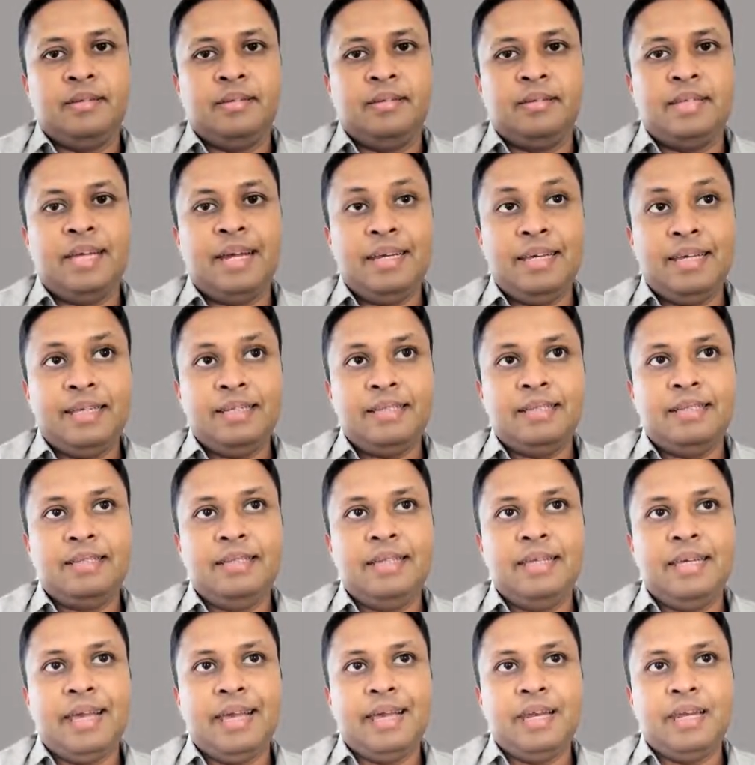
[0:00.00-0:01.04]
That is
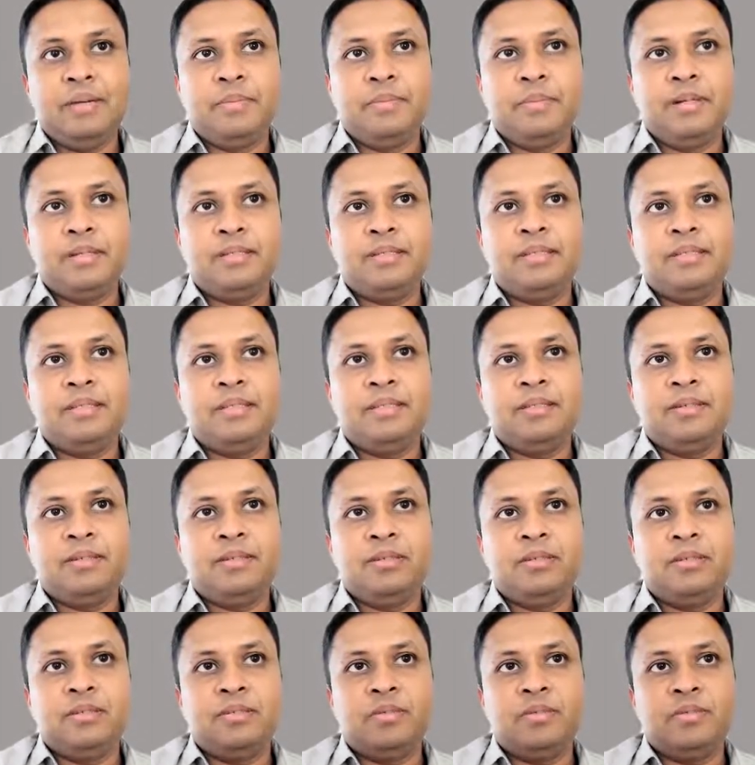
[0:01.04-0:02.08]
the elements
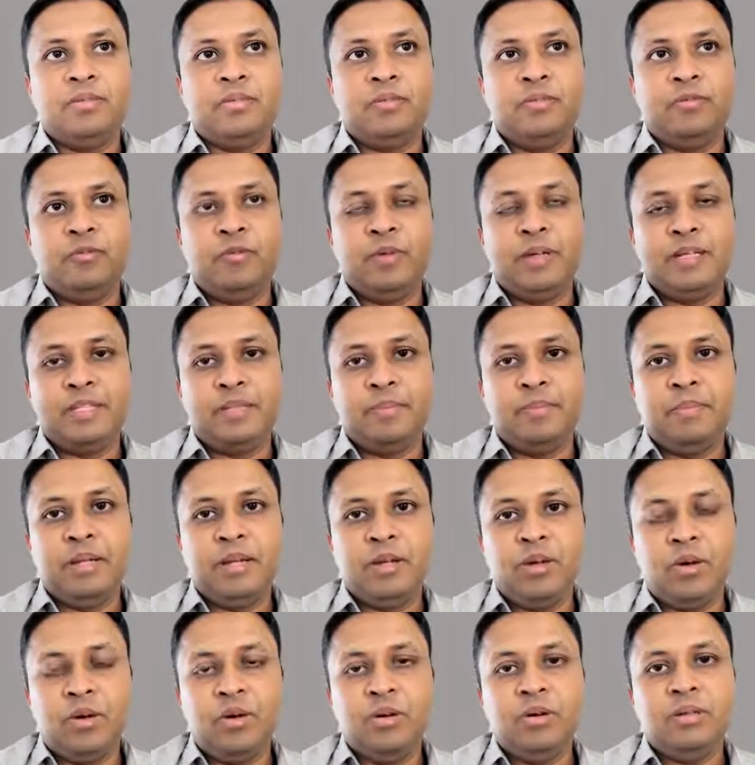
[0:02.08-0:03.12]
which
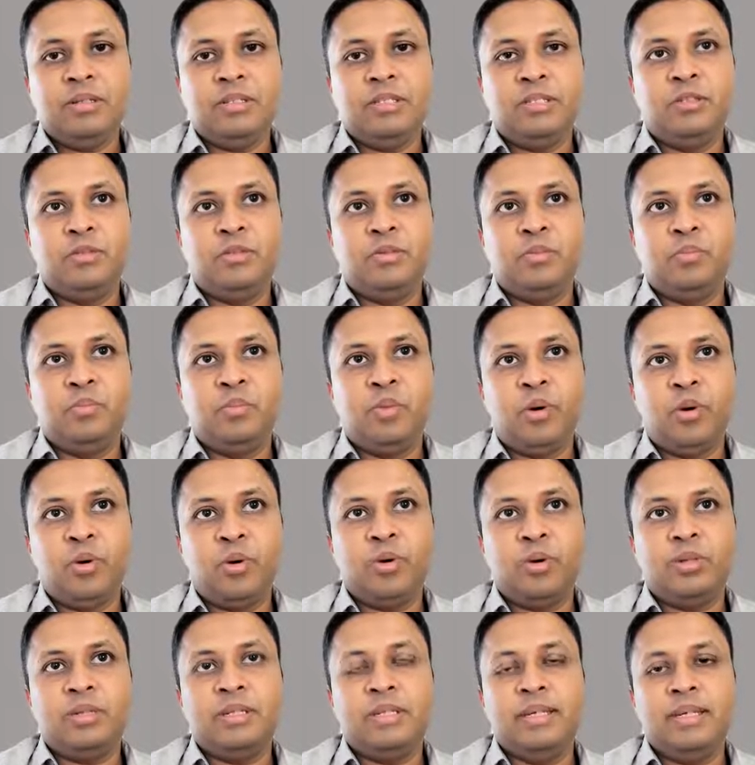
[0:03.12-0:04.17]
belongs to
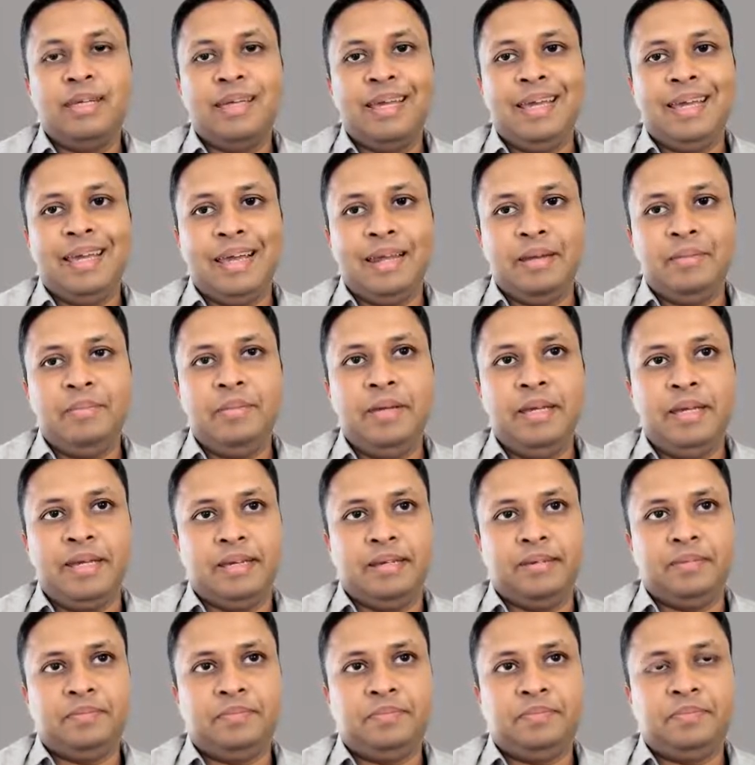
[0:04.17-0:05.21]
both A and
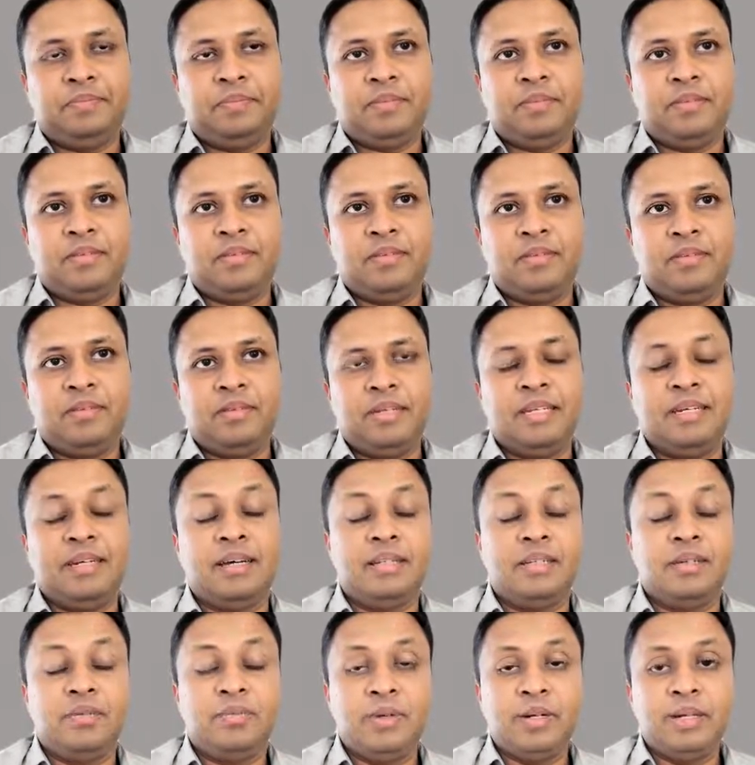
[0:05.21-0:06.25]
B. In
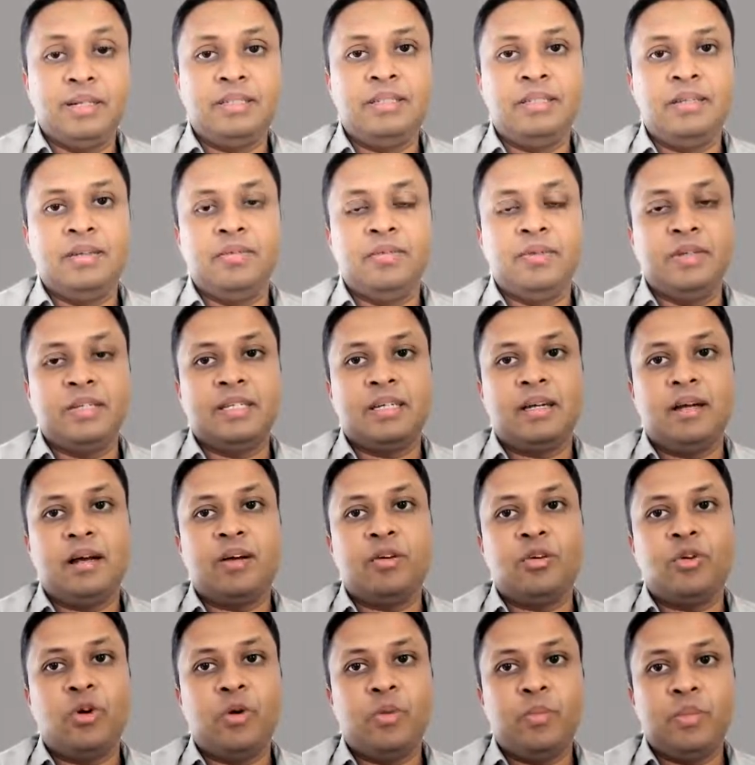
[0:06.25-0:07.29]
other words, which
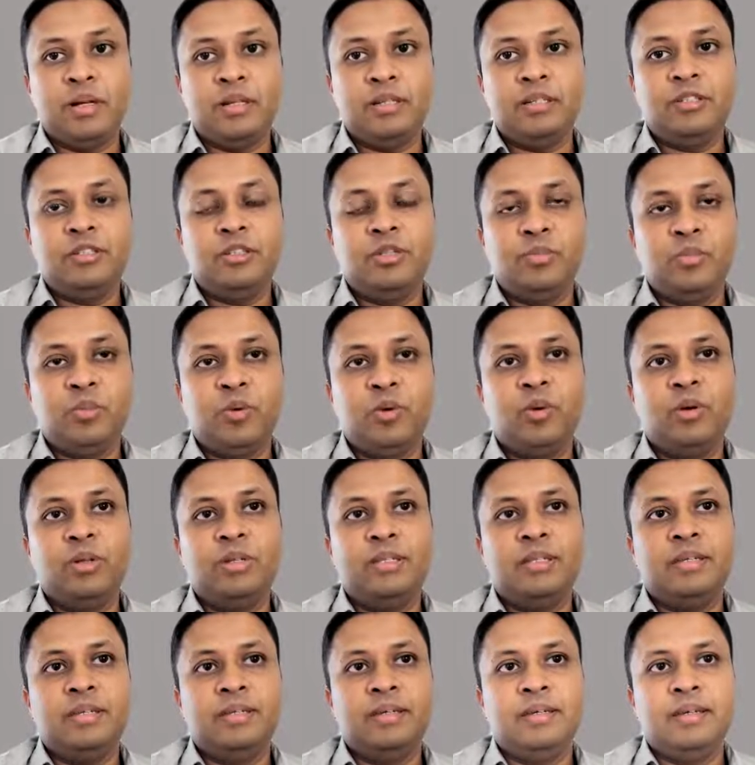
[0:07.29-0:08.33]
are common to
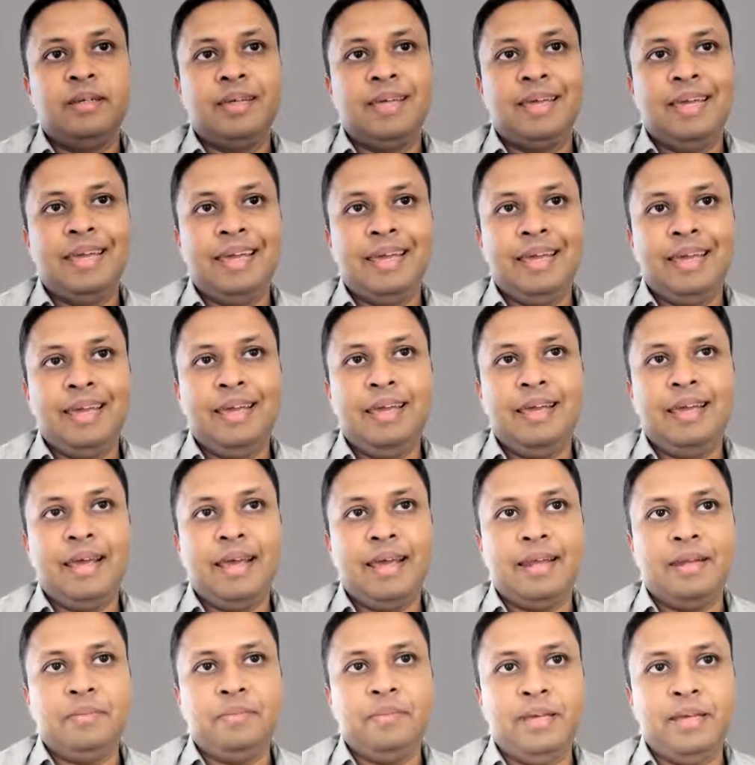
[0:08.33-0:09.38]
both A
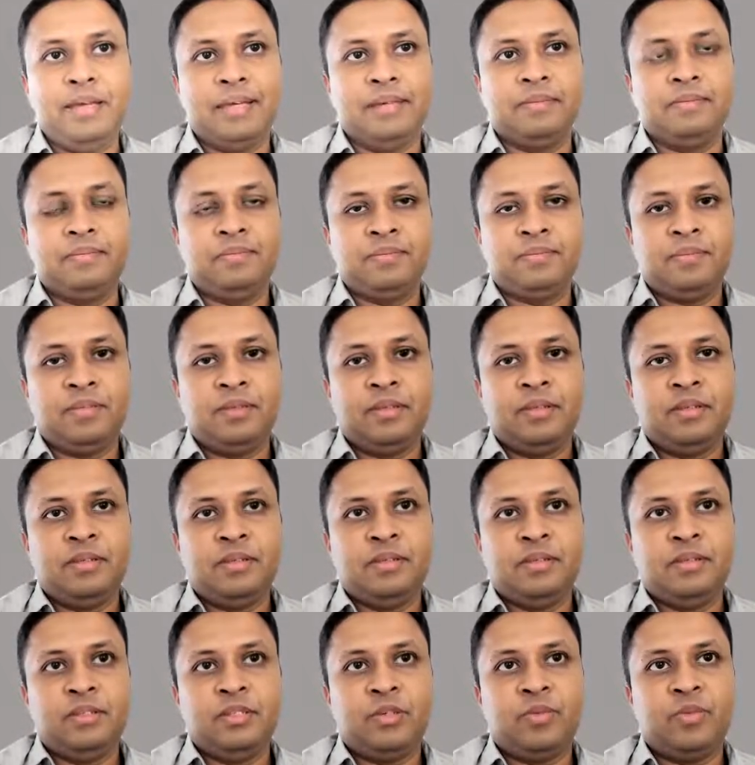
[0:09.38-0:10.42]
and B.
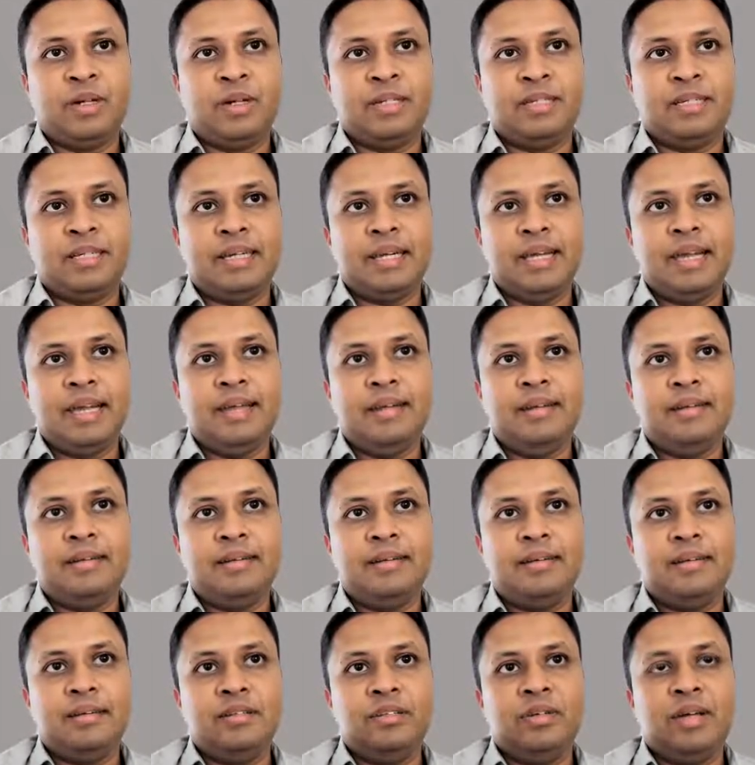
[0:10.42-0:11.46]
So once
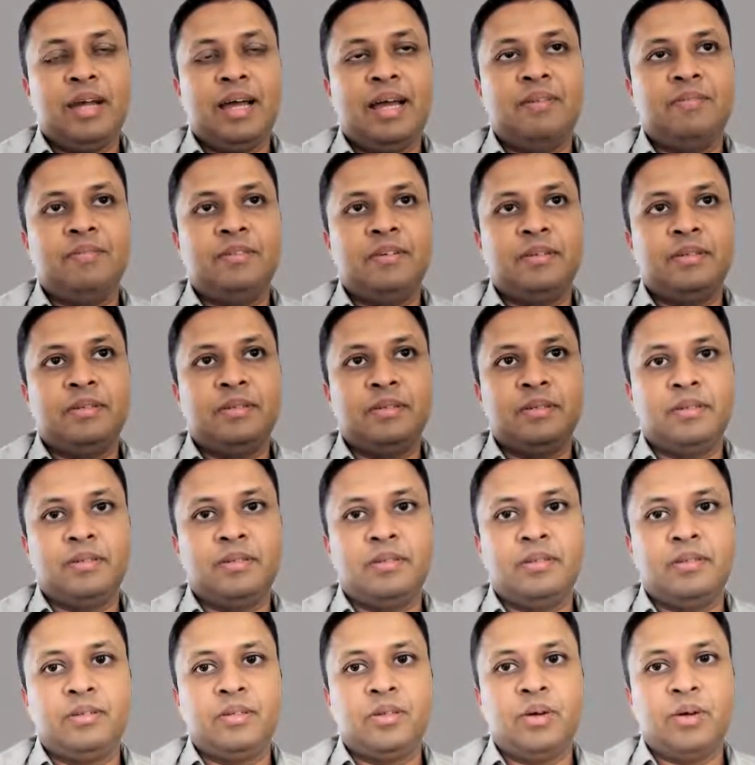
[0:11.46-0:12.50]
again, you have a
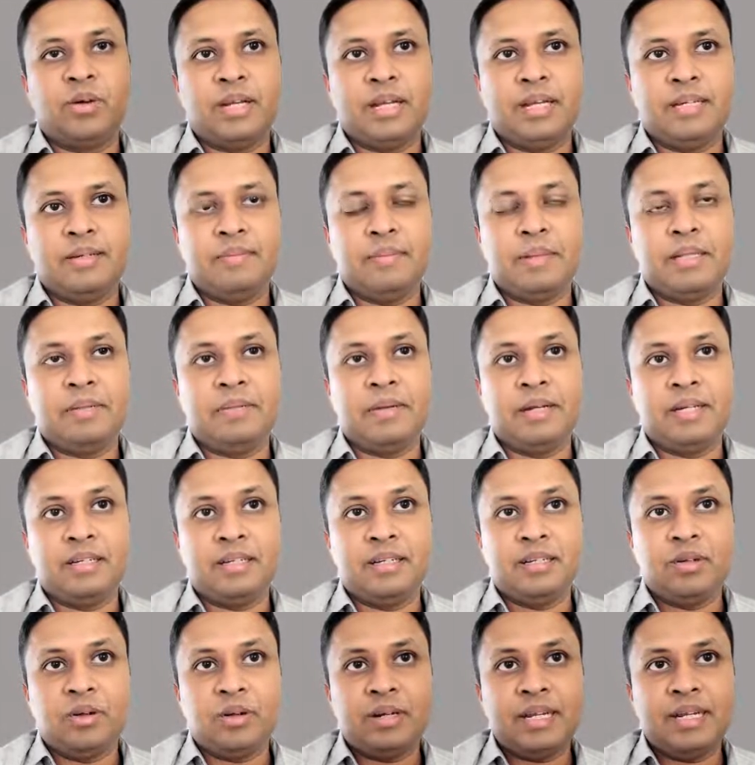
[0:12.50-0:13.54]

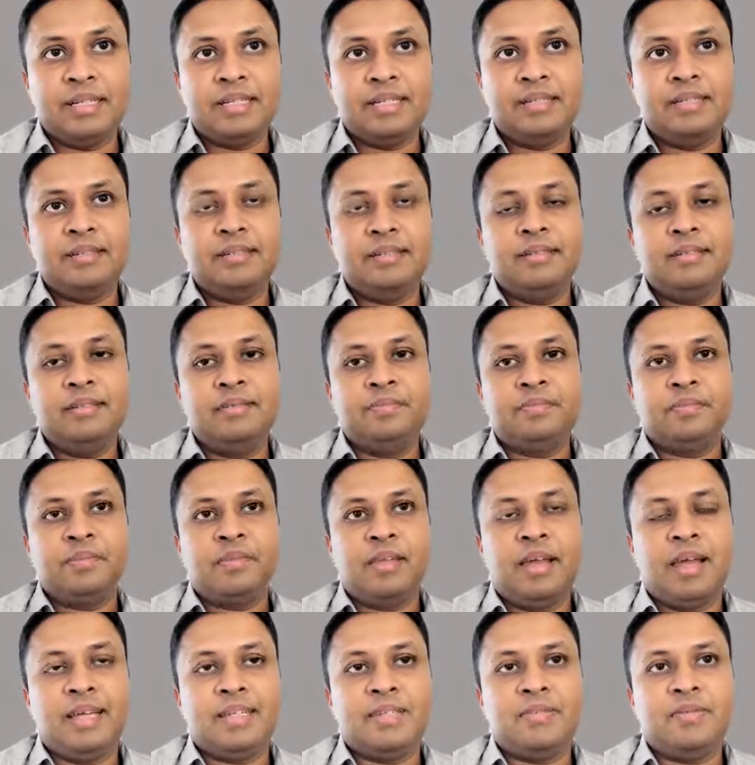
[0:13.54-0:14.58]
mathematical notation
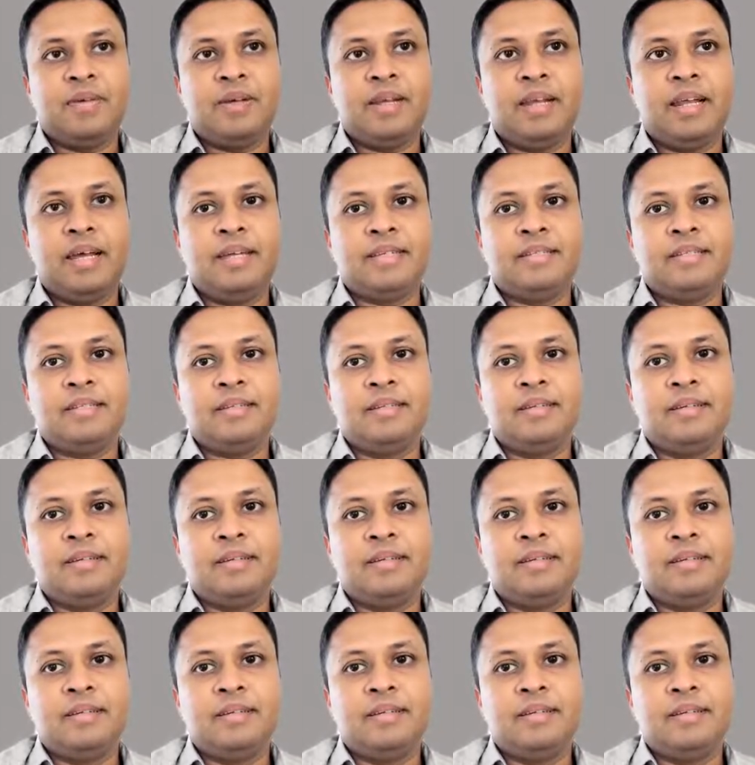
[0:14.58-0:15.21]
as well as